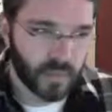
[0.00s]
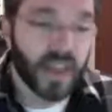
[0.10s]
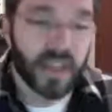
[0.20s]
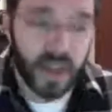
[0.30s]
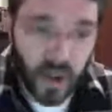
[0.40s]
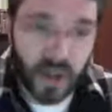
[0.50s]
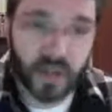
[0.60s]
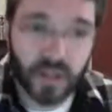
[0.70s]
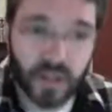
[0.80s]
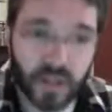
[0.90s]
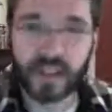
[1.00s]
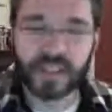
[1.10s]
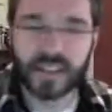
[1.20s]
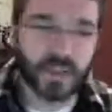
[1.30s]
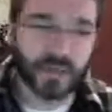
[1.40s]
They will, yeah.
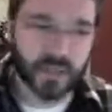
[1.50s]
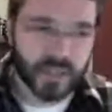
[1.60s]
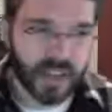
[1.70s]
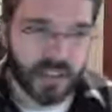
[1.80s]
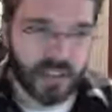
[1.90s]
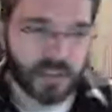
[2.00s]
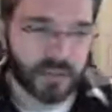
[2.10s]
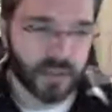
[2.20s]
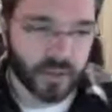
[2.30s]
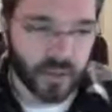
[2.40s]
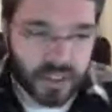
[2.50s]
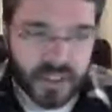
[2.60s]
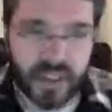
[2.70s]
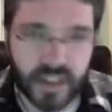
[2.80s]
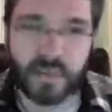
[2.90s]
It's going to be for sale for the first
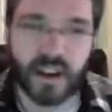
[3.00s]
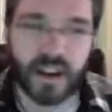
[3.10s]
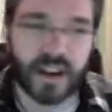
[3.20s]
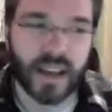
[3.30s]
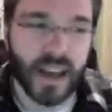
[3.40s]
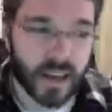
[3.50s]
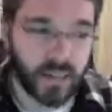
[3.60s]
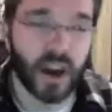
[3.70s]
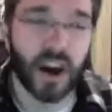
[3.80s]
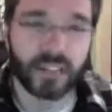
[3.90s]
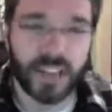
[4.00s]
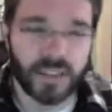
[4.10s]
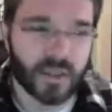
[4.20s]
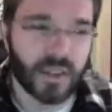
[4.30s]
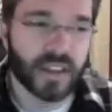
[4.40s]
time uh, at the OFFF Festival.